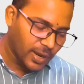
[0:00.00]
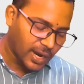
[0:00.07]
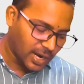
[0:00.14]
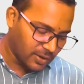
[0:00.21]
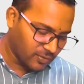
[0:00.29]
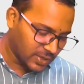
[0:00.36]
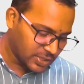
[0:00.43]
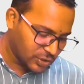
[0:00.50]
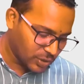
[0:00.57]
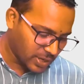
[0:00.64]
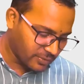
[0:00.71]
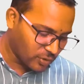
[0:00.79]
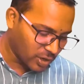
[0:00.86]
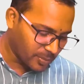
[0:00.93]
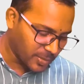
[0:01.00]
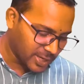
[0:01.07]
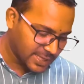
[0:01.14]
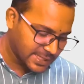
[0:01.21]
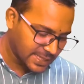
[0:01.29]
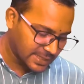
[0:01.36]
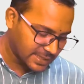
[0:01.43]
And once you have got
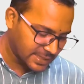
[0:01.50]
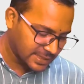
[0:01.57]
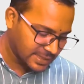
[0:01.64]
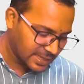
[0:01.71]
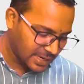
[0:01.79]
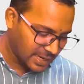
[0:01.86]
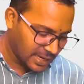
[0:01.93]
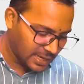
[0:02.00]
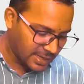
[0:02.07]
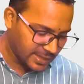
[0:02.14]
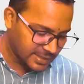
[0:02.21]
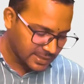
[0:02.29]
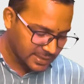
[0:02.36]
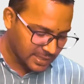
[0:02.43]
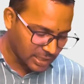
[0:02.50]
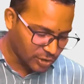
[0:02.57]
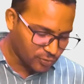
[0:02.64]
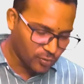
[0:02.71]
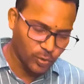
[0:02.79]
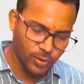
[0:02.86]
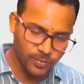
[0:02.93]
metastasis, it is stage
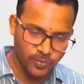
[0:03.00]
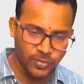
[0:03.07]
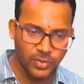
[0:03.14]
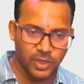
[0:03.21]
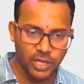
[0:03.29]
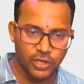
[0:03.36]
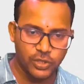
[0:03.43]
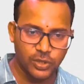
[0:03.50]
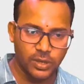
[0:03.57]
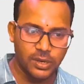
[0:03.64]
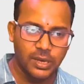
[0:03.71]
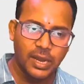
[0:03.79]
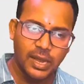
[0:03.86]
4. That's all.